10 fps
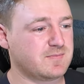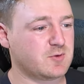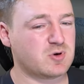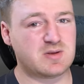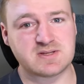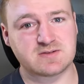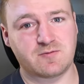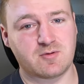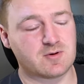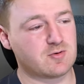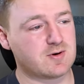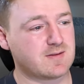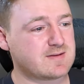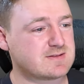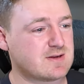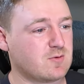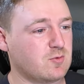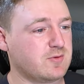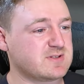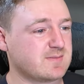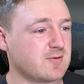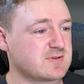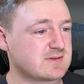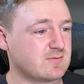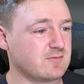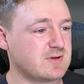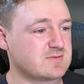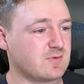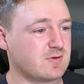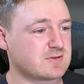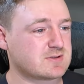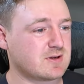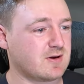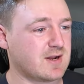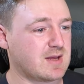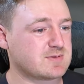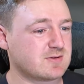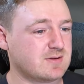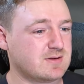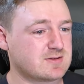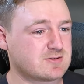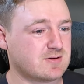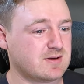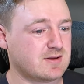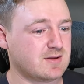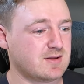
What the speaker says: 20 minutes before recording this, and holy smokes, Reece Walsh got absolutely destroyed.